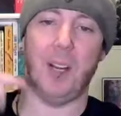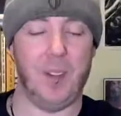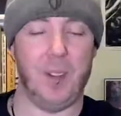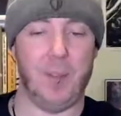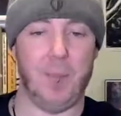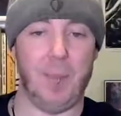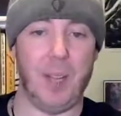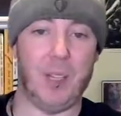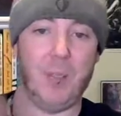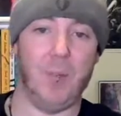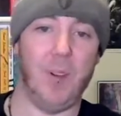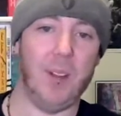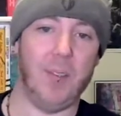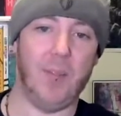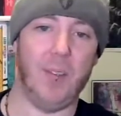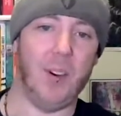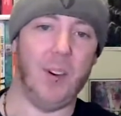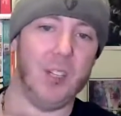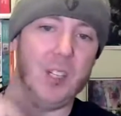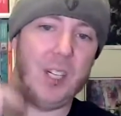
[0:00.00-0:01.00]
May
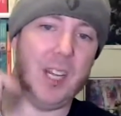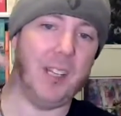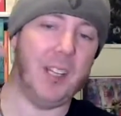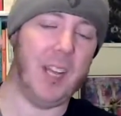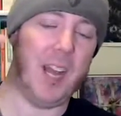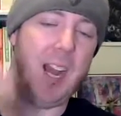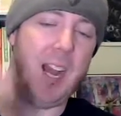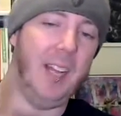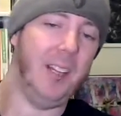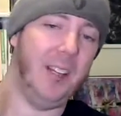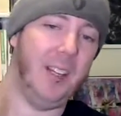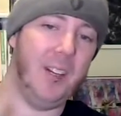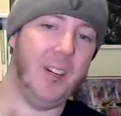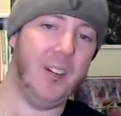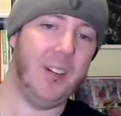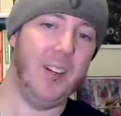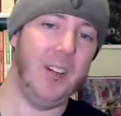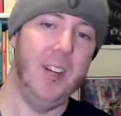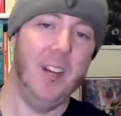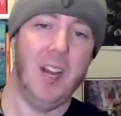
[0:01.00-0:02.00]
21st at the Highlander.